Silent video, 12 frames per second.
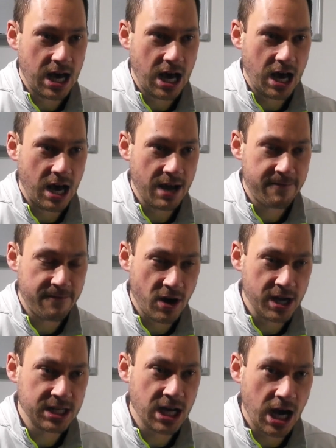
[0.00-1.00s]
I
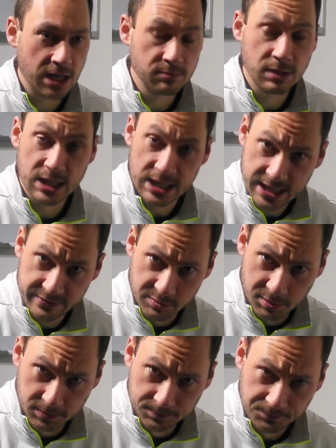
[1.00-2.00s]
find it
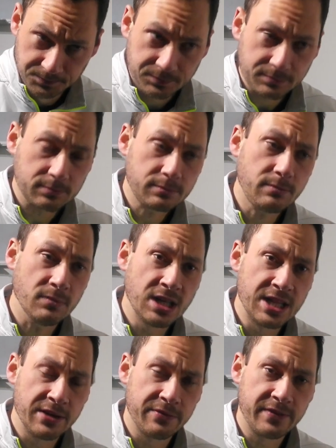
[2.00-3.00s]
unbelievable
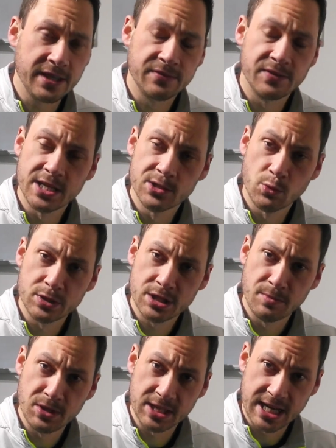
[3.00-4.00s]
that FIFA that has always
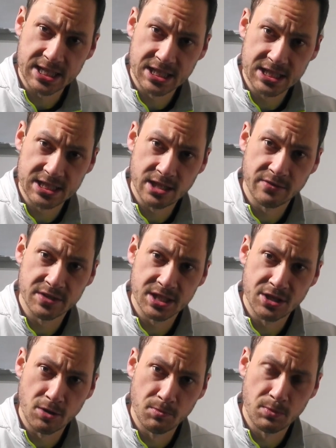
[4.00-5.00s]
communicated itself as a
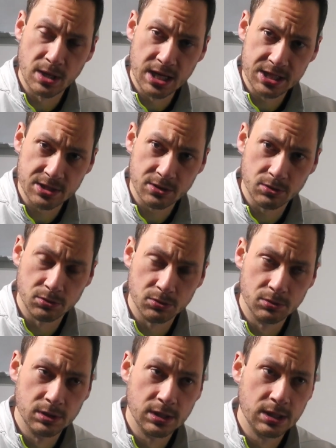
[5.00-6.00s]
non-political,
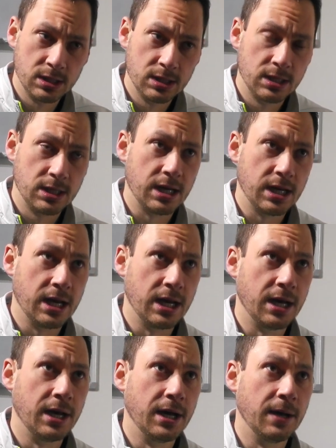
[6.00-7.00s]

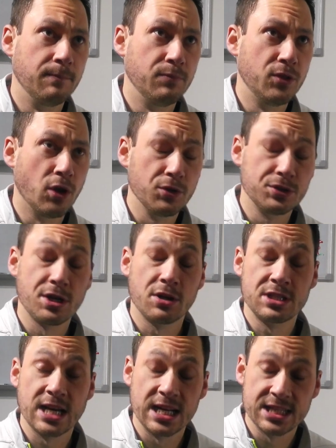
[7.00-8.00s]
um,
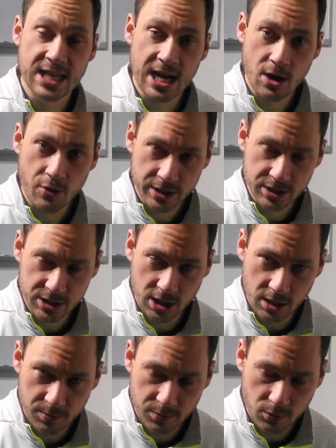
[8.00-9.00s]
non-totalitarian
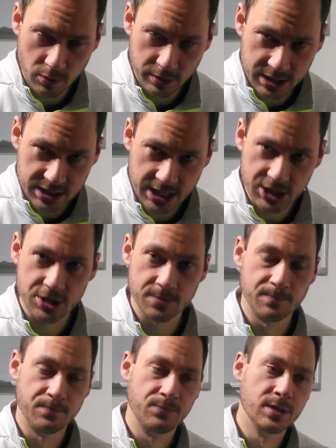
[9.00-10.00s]
type organization
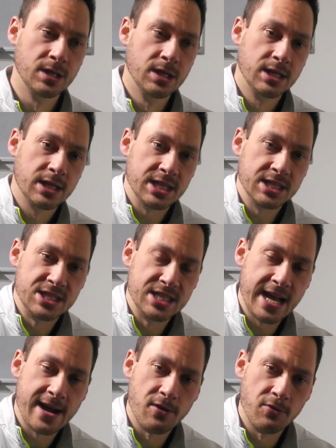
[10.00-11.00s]
is
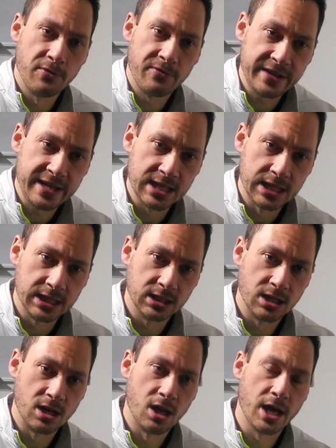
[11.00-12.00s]
now feeling
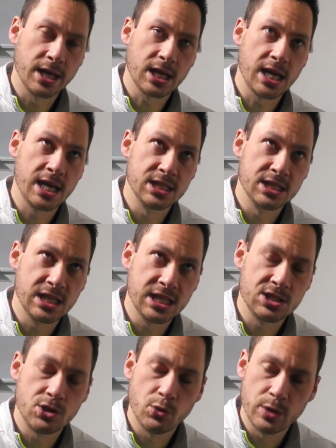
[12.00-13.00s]
like it needs
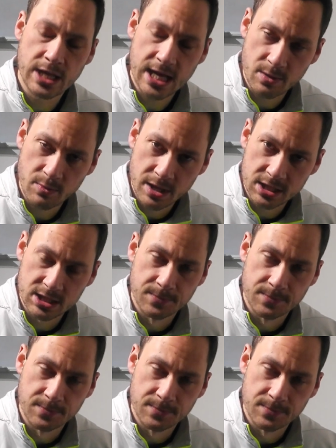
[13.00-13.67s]
to inhibit